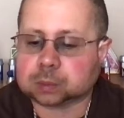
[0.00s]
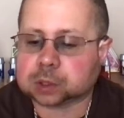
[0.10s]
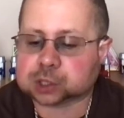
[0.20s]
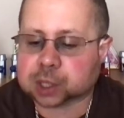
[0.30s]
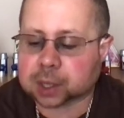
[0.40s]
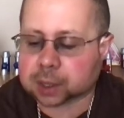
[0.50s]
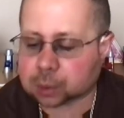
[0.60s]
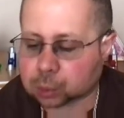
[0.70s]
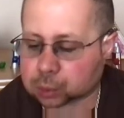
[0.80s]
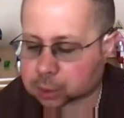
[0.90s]
Jedi
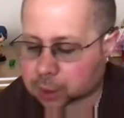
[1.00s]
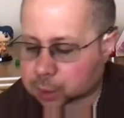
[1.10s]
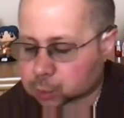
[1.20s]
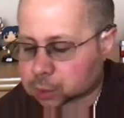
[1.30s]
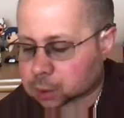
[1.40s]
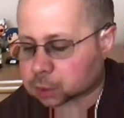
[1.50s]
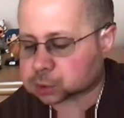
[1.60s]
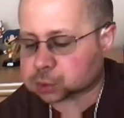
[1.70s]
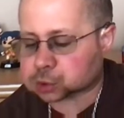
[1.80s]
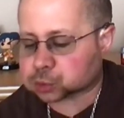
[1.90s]
Order had gone
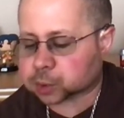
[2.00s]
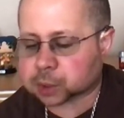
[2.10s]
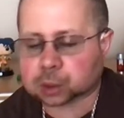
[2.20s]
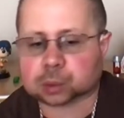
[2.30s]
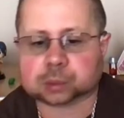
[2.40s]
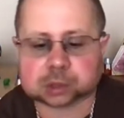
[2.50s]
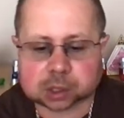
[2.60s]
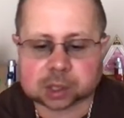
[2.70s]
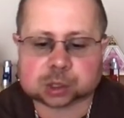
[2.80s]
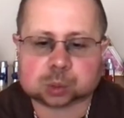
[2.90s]
to Sereno.
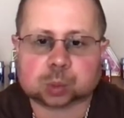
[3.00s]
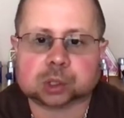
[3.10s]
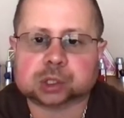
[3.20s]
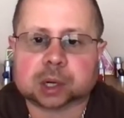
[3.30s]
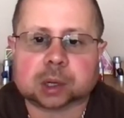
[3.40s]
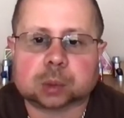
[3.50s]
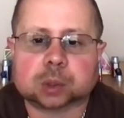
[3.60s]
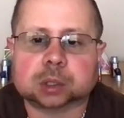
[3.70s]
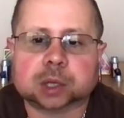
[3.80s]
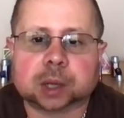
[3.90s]
That's where
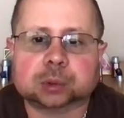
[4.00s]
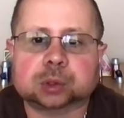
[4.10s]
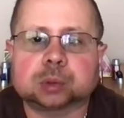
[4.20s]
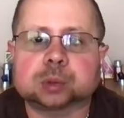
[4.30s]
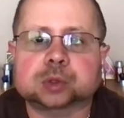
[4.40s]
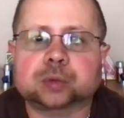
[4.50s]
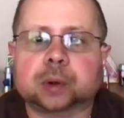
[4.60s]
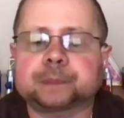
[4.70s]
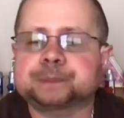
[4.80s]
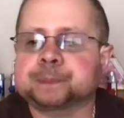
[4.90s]
Count Dooku was
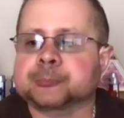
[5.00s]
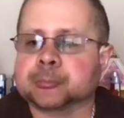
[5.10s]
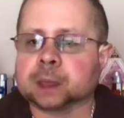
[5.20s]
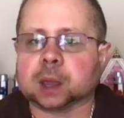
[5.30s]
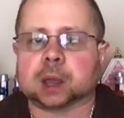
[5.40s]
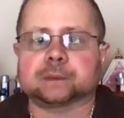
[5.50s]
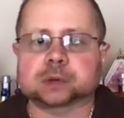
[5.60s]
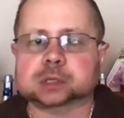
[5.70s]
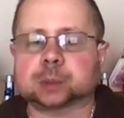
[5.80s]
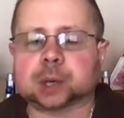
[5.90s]
from, for
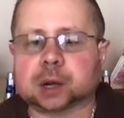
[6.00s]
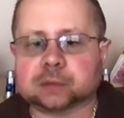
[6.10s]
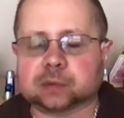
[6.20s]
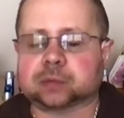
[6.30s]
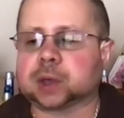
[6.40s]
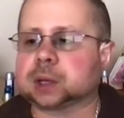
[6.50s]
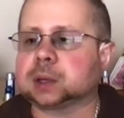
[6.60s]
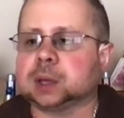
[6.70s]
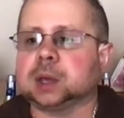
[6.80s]
some kind of event.